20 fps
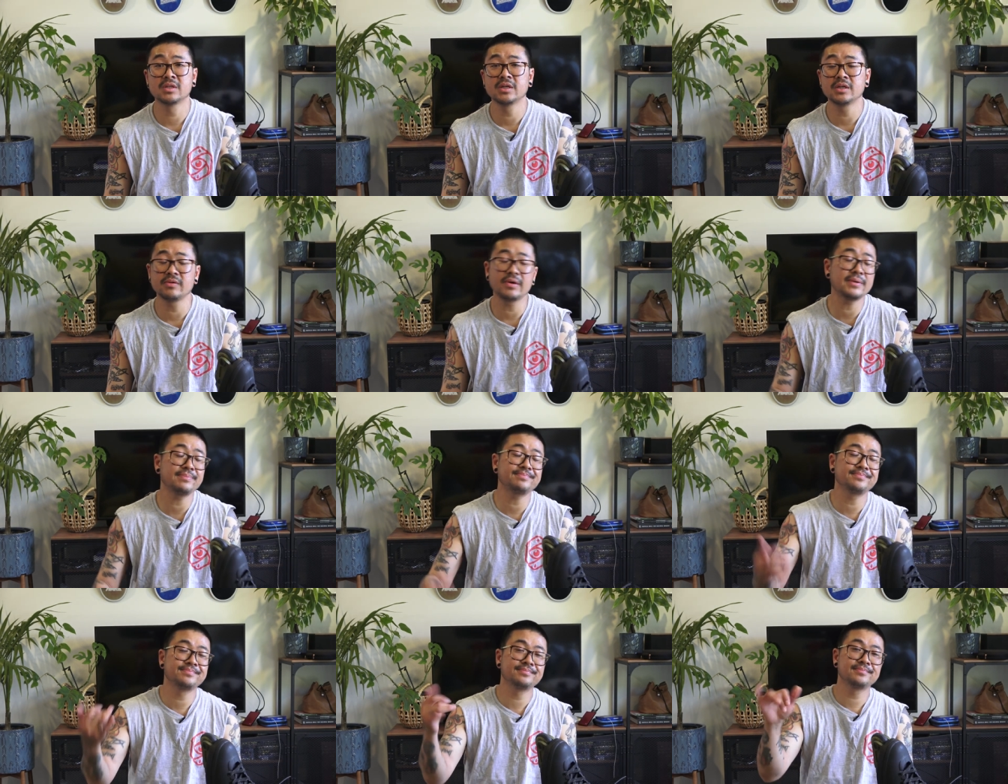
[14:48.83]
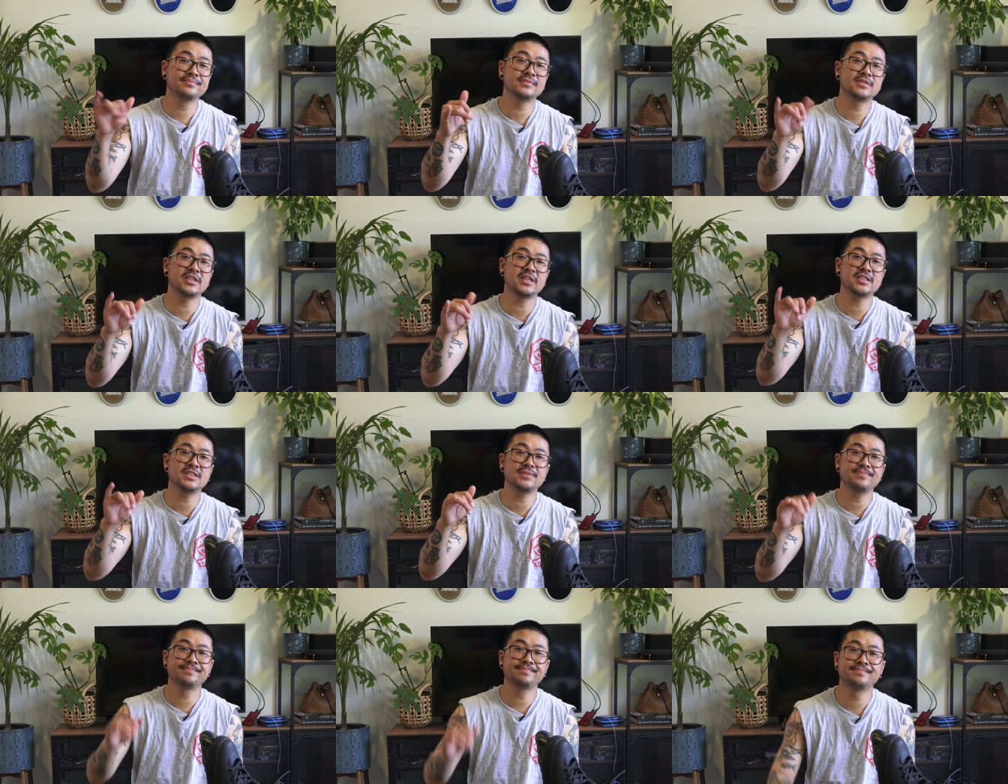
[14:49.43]
Right.
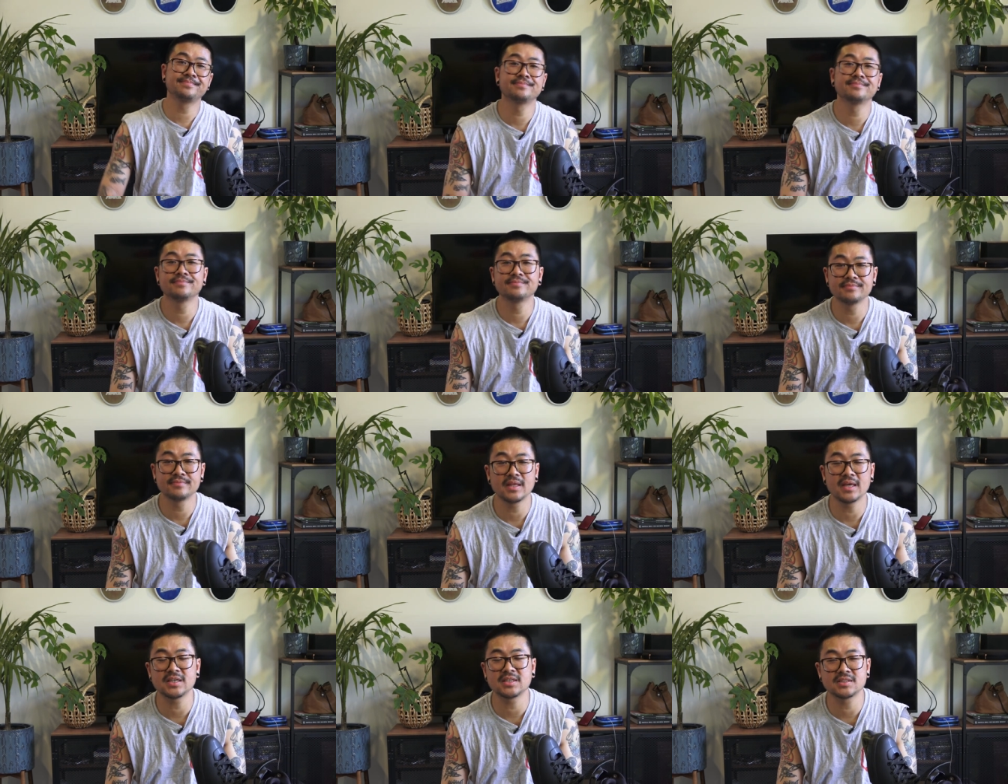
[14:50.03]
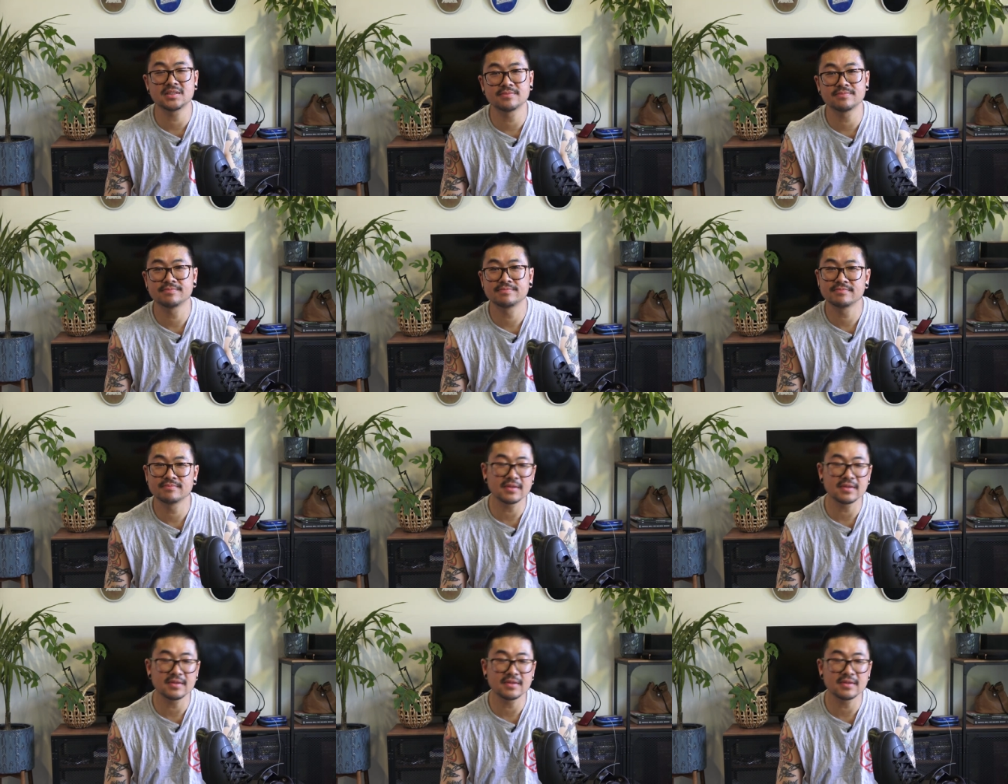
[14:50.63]
Cheers. Thanks.